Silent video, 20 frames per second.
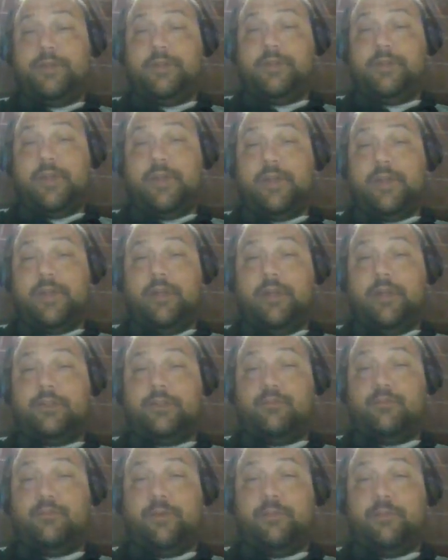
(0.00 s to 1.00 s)

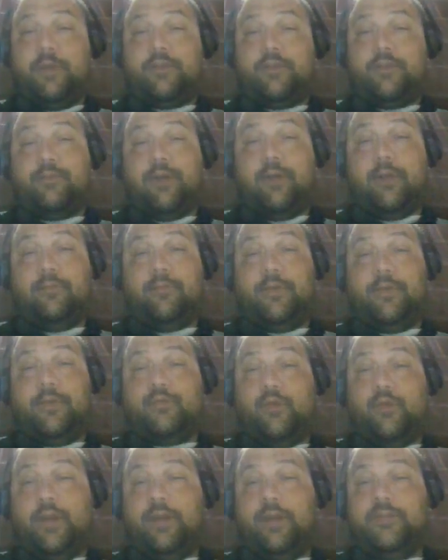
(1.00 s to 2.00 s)
desalination, one major problem
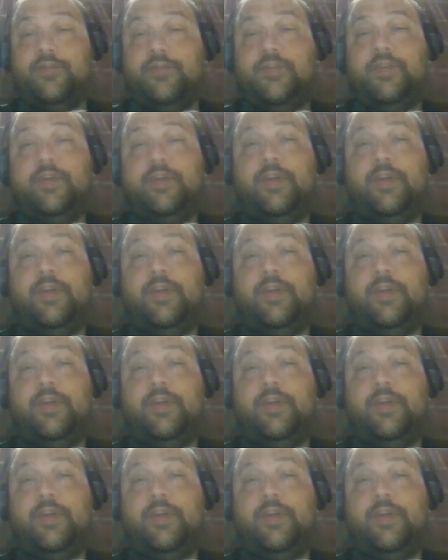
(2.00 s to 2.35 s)
is waste.